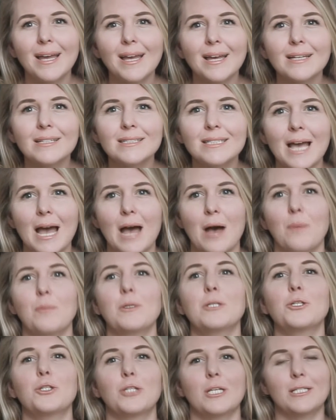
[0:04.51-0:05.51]
And how
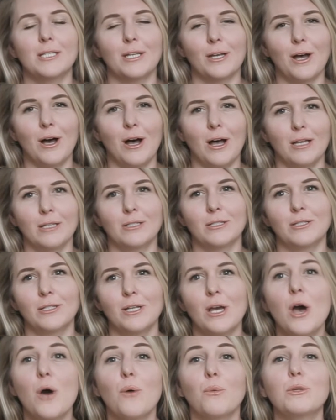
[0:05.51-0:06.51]
much does it cost?